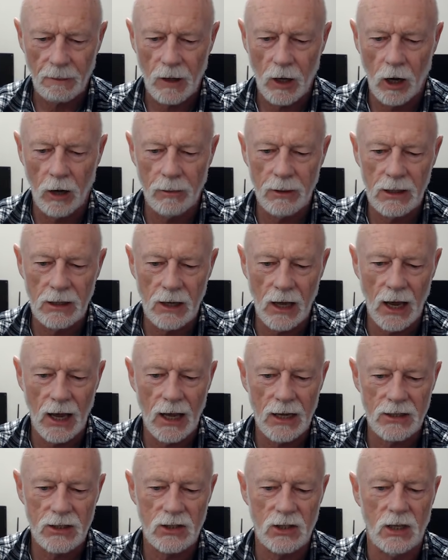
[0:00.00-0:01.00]
Hobby
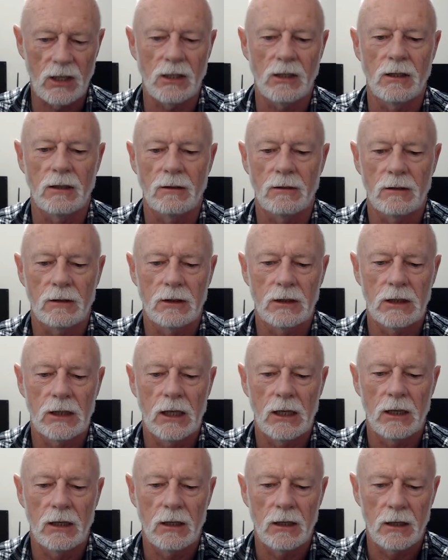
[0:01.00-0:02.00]
RC
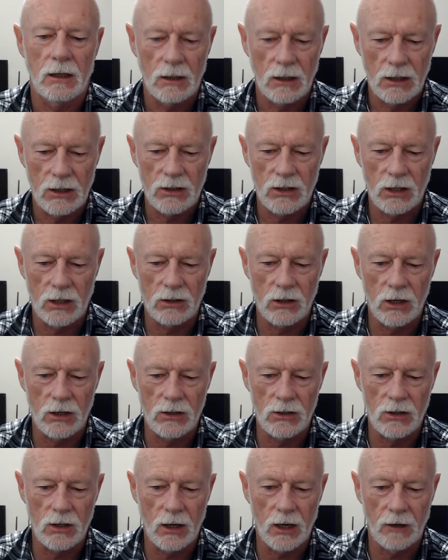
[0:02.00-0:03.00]
says
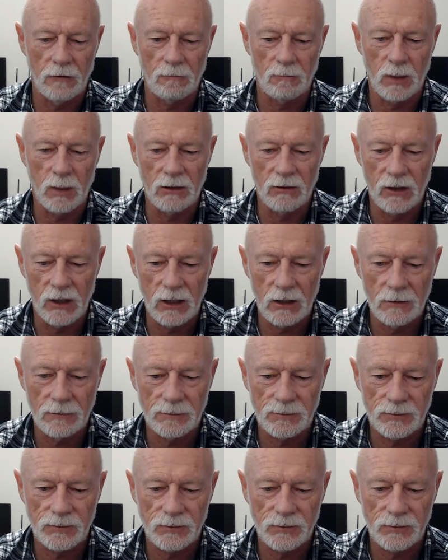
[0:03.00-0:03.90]
Giz FPV.